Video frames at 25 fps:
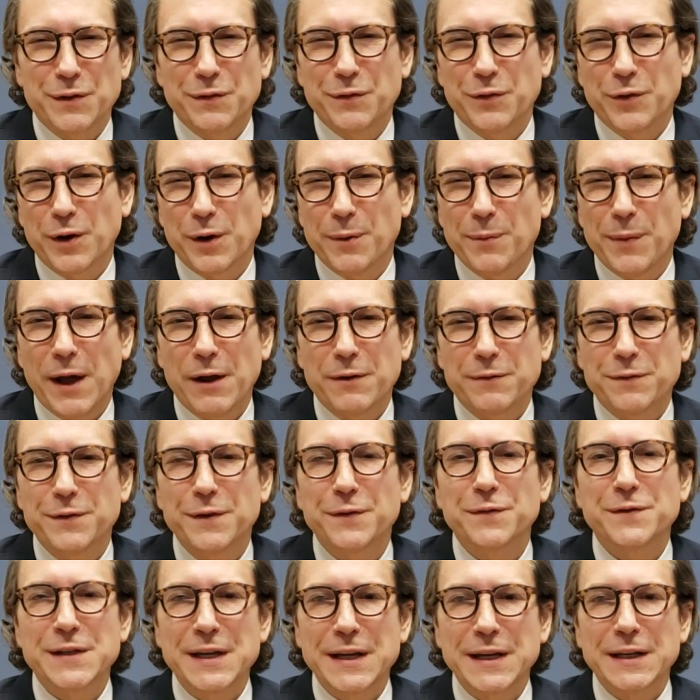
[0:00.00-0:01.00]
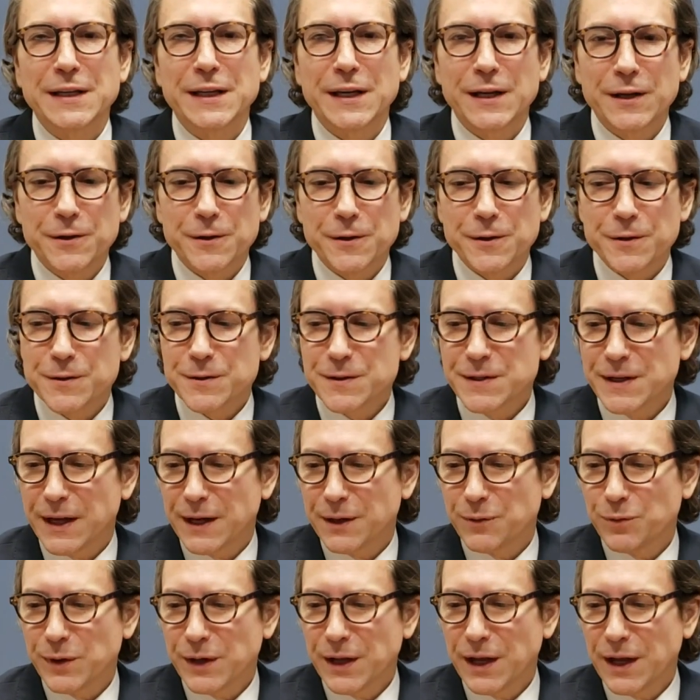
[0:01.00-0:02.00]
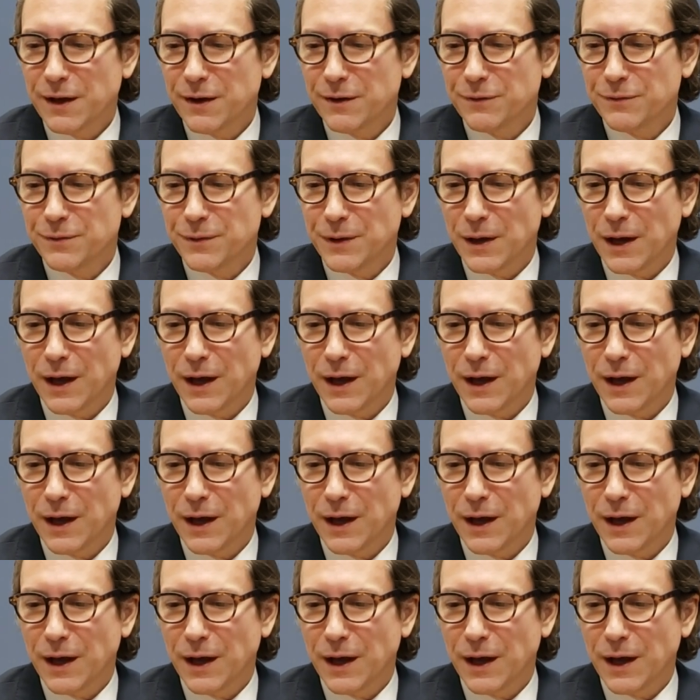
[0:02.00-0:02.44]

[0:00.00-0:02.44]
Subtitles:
for about 15 years, and we have